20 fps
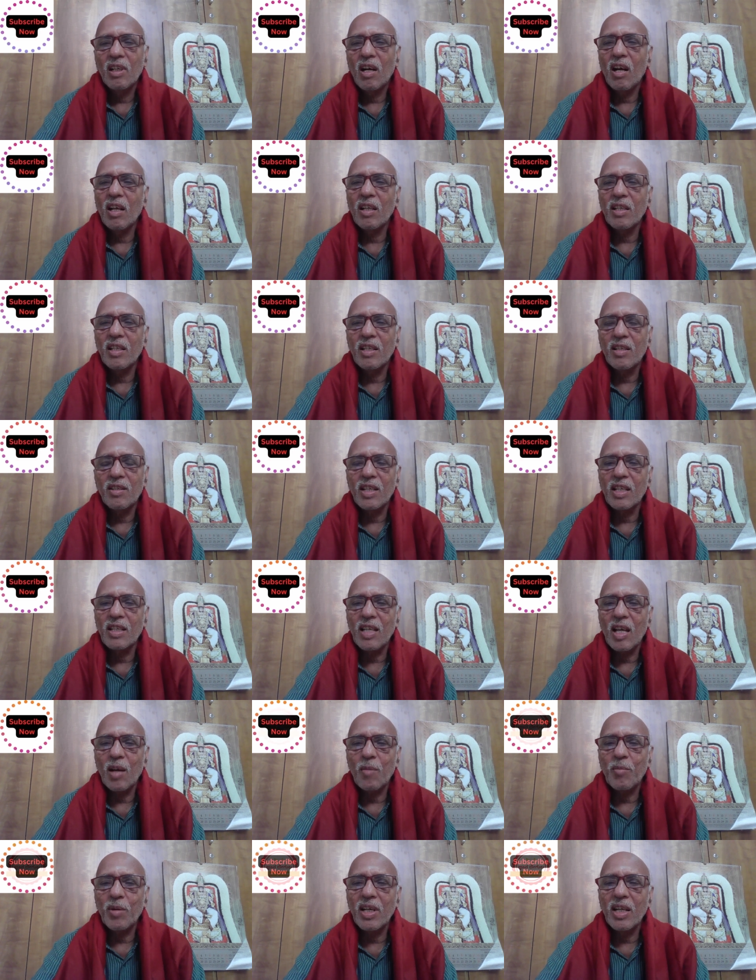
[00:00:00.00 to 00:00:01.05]
all these things
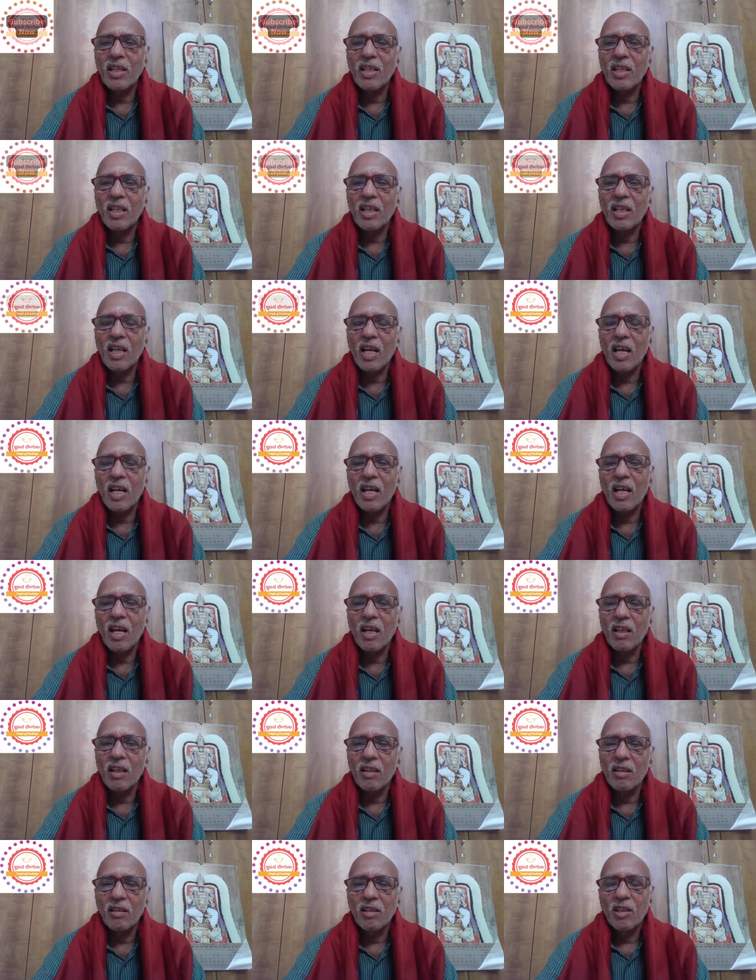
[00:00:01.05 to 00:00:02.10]
happened and then
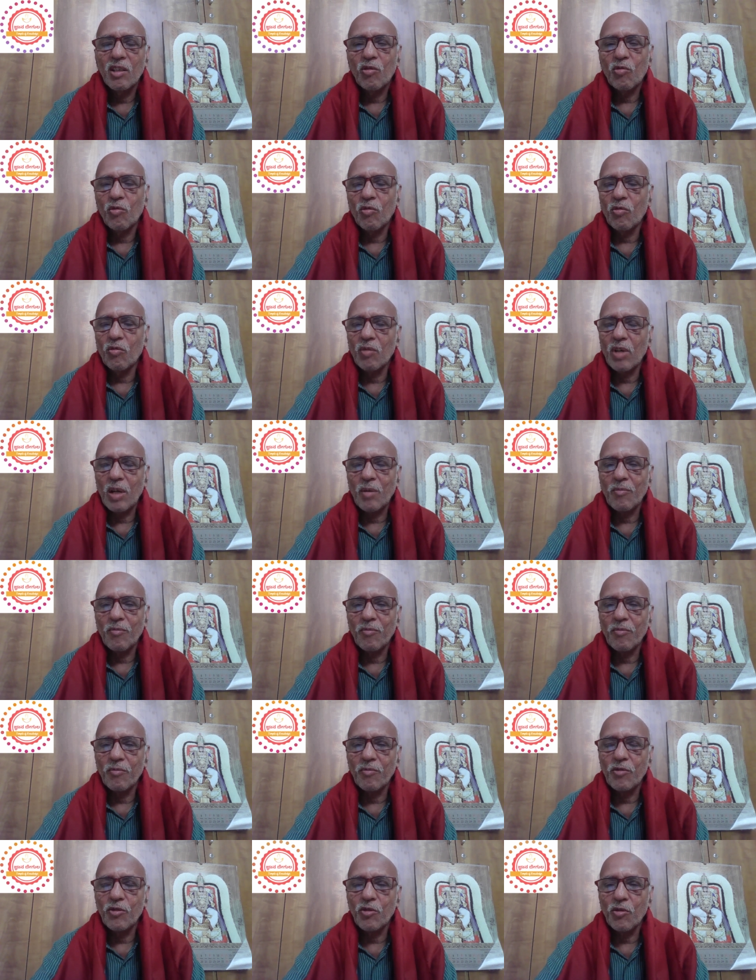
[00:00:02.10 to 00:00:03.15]
Karna, oh,
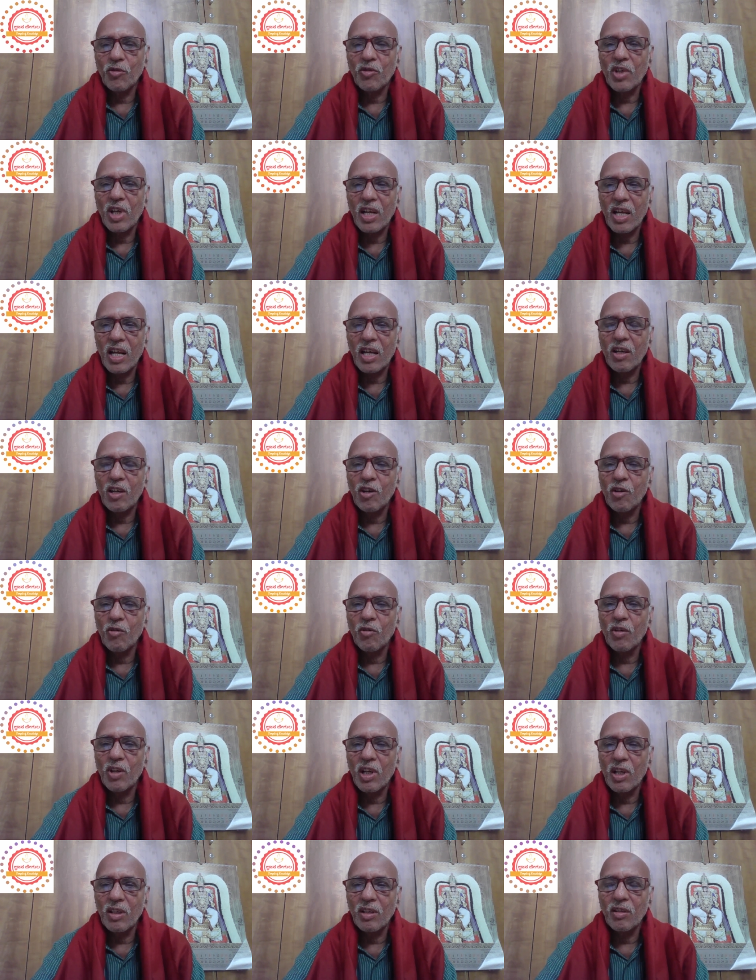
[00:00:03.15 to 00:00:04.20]
I'm so sorry, I didn't
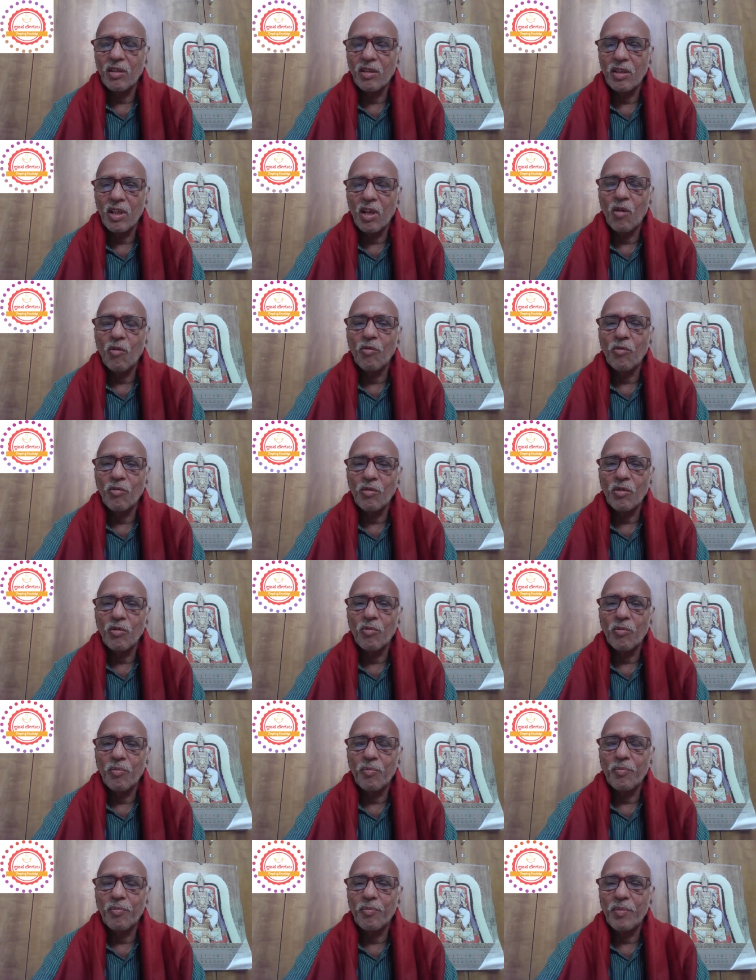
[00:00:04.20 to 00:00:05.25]
know, now
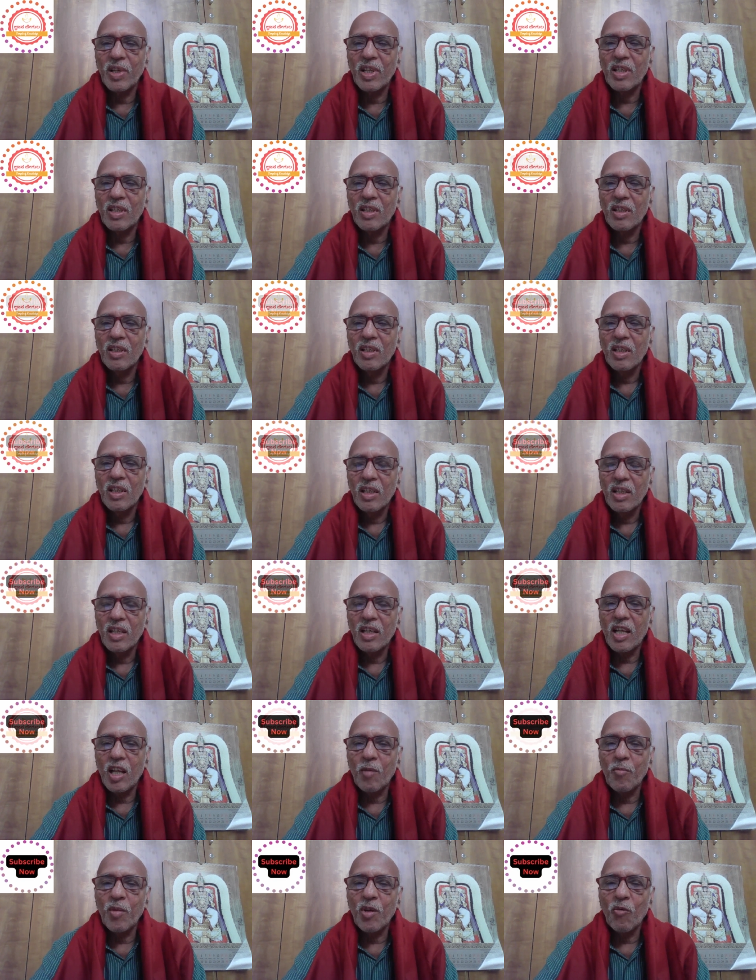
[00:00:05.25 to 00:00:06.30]
you please
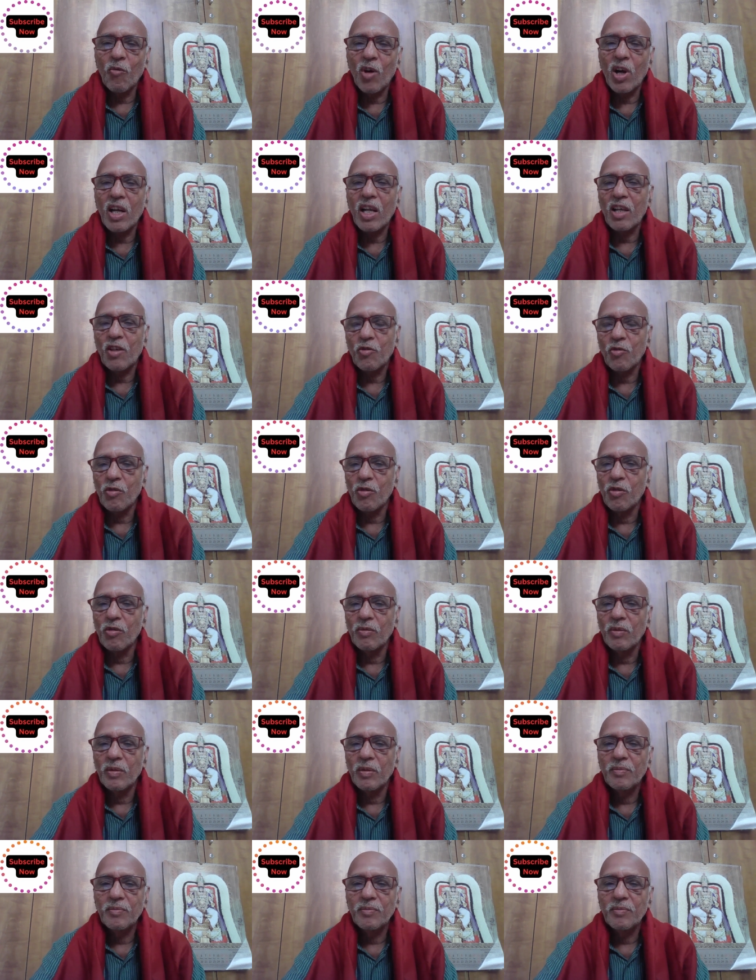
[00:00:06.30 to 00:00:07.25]
tell me what I should do.